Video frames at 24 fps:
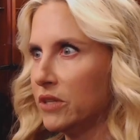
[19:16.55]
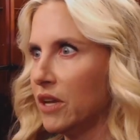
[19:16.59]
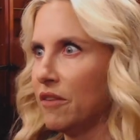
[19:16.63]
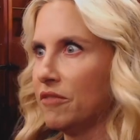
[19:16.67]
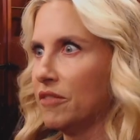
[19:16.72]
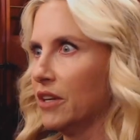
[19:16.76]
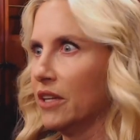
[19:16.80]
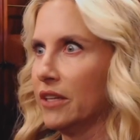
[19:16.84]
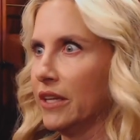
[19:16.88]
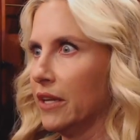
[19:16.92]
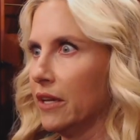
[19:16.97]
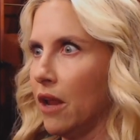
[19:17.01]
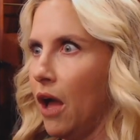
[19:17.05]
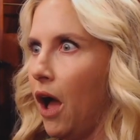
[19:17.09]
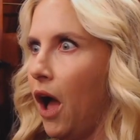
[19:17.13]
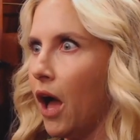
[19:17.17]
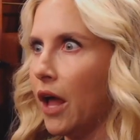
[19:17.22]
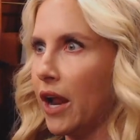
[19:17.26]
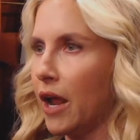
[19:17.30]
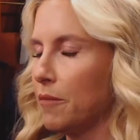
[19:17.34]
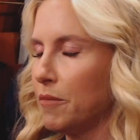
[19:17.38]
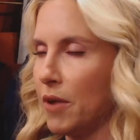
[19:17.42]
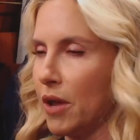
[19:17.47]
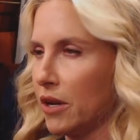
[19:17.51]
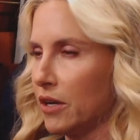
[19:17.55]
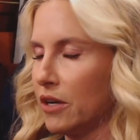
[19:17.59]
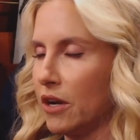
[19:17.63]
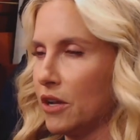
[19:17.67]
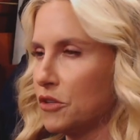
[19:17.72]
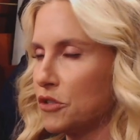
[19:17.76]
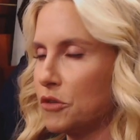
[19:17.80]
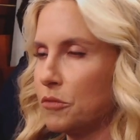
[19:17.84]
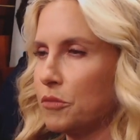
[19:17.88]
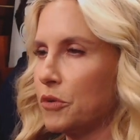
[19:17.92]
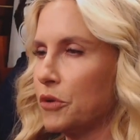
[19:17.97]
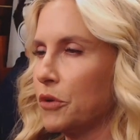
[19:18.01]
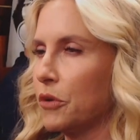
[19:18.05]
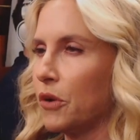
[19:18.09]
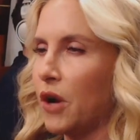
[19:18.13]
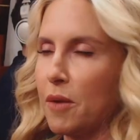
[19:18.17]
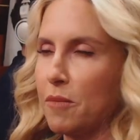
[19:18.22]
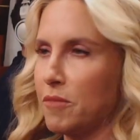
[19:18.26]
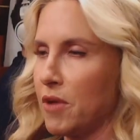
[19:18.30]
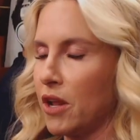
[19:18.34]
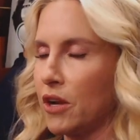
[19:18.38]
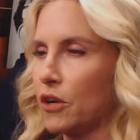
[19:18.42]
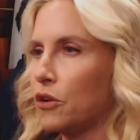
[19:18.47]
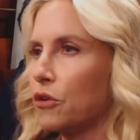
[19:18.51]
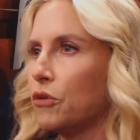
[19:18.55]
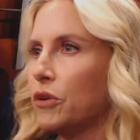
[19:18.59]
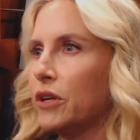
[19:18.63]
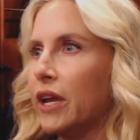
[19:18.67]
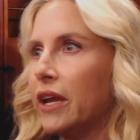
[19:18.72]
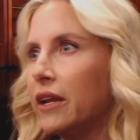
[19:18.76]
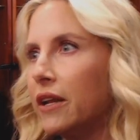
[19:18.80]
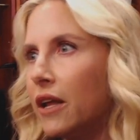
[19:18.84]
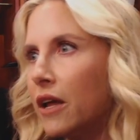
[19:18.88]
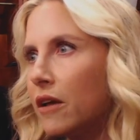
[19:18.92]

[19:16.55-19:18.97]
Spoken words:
definitely not. I'm not an entrepreneur. I'm not a creative.